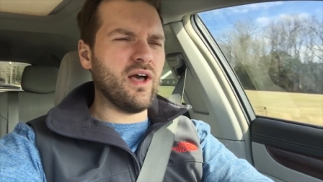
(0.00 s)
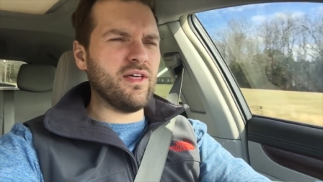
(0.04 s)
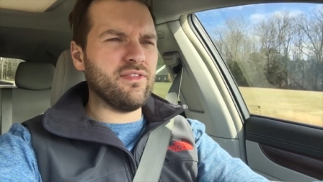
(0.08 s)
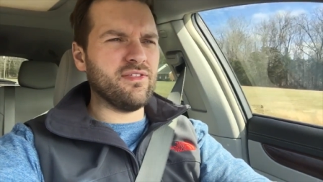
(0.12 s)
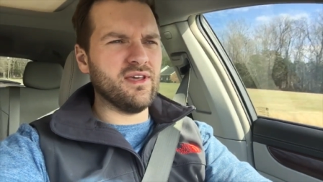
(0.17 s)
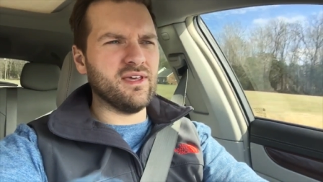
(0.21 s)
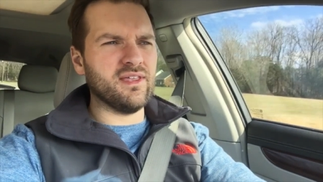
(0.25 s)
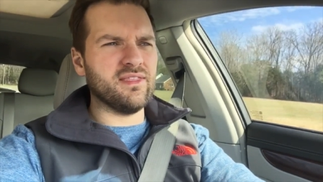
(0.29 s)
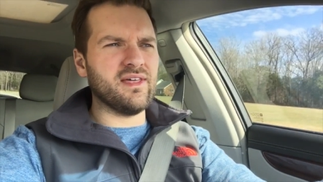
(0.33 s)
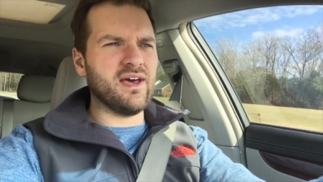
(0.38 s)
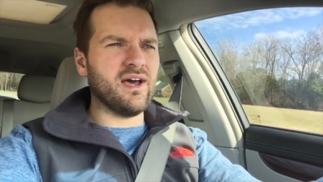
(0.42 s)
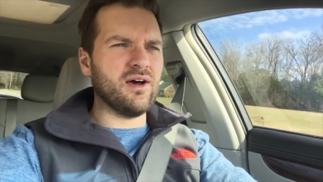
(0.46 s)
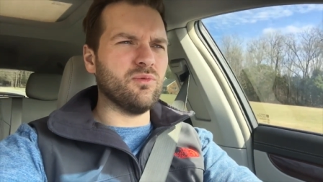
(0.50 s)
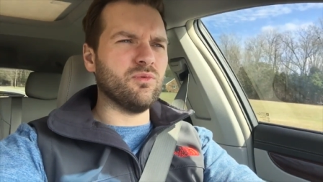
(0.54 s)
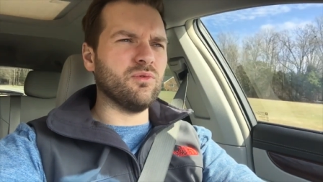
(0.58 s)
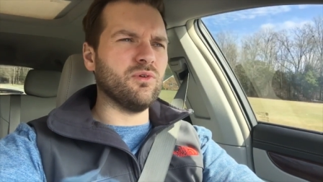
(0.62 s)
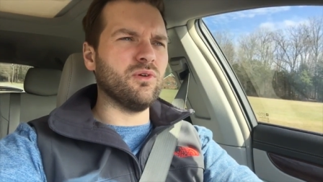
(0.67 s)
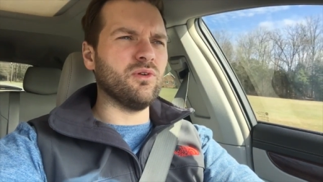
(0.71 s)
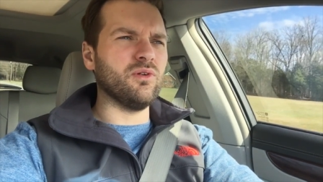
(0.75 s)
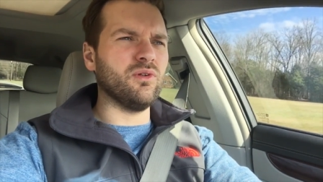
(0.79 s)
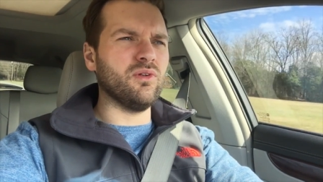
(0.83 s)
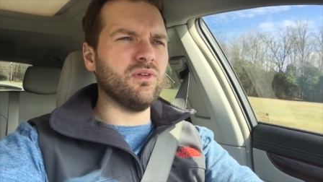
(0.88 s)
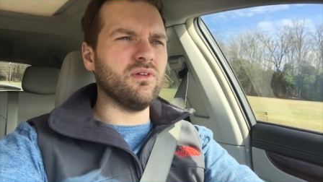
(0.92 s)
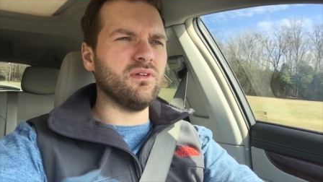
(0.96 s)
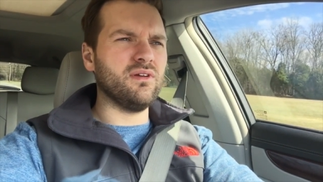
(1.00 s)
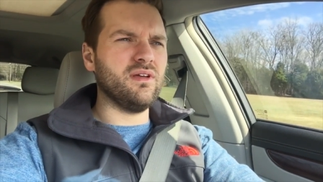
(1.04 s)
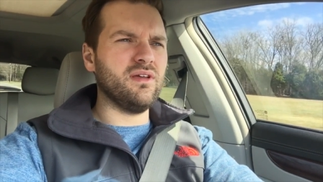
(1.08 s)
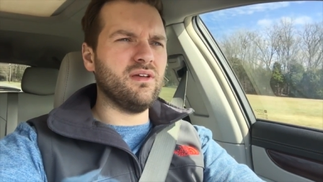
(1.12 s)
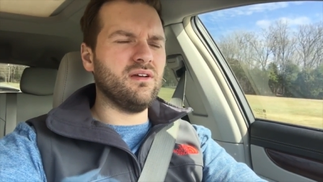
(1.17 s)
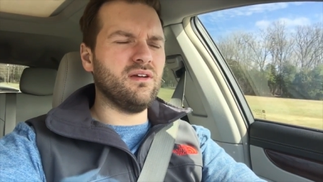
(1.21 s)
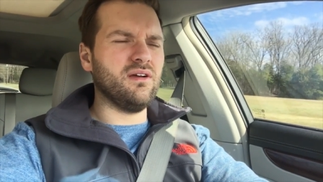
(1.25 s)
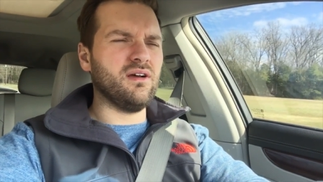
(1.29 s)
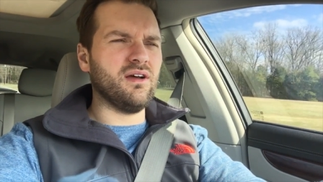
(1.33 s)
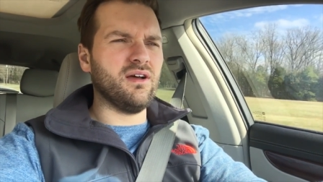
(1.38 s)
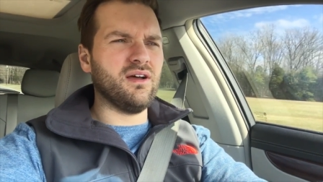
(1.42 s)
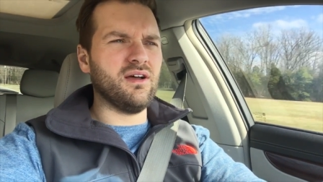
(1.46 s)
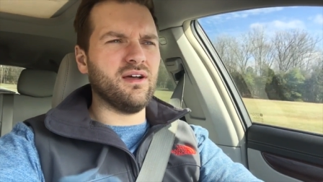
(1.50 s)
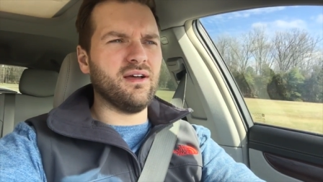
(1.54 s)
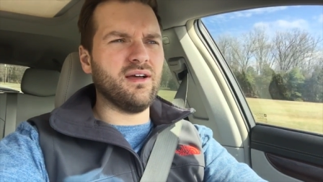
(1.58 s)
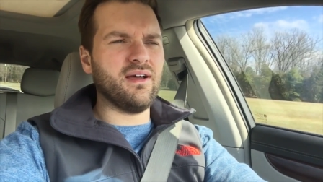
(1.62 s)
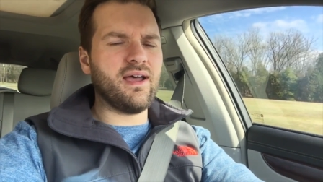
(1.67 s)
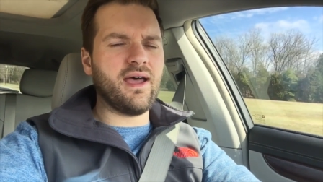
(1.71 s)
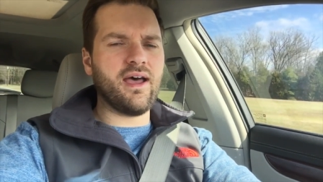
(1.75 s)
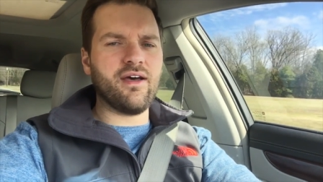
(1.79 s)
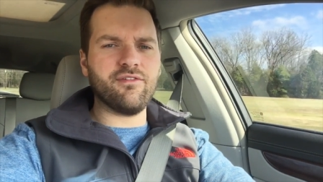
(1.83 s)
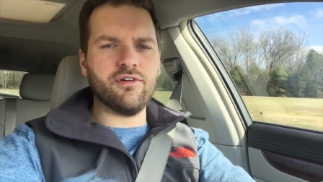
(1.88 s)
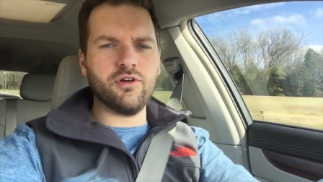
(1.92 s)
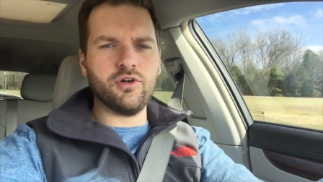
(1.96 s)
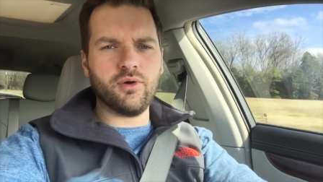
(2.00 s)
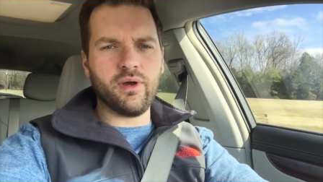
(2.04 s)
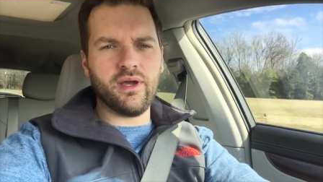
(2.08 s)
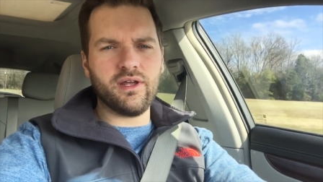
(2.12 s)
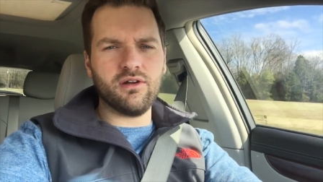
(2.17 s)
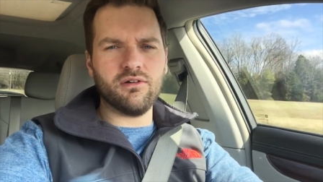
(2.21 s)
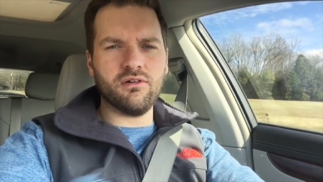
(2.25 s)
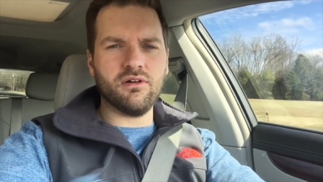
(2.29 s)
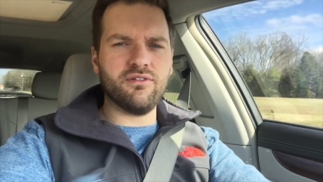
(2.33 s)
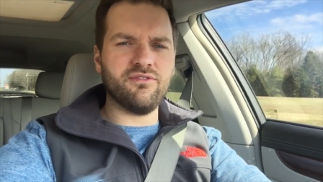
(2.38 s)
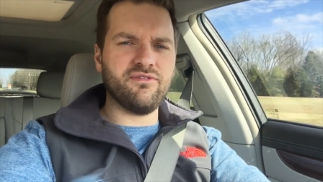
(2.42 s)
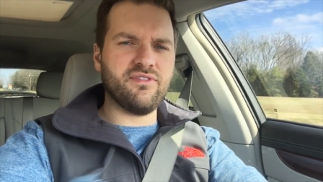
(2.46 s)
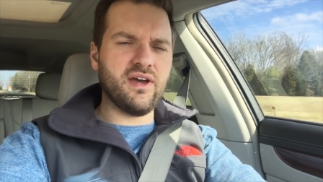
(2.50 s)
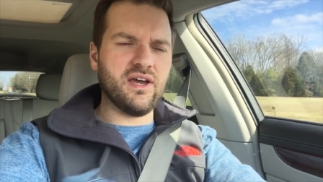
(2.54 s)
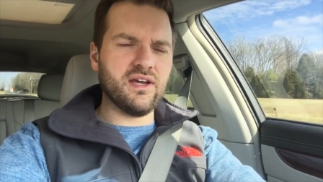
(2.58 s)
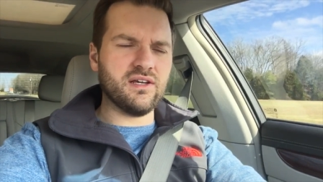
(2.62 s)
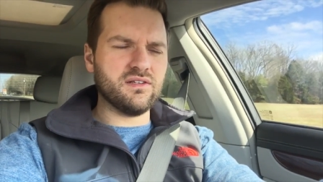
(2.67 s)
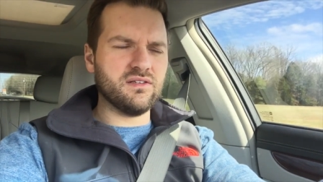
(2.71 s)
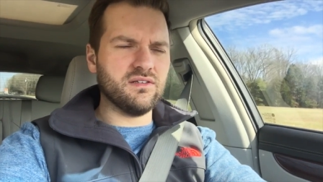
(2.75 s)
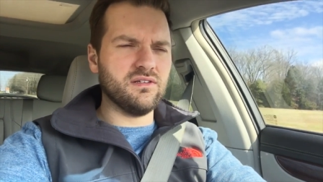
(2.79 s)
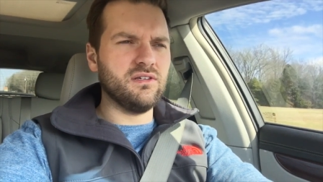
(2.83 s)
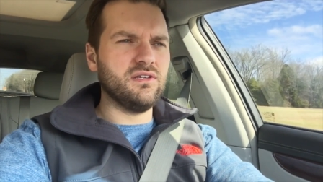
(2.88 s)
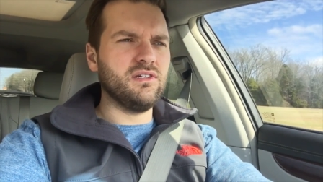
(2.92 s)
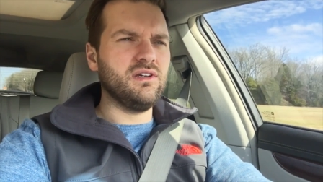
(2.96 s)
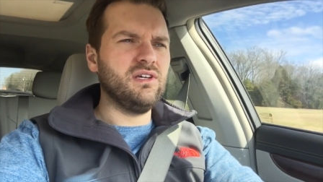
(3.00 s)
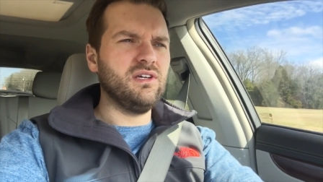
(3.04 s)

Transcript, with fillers: I think that will uh, have a greater effect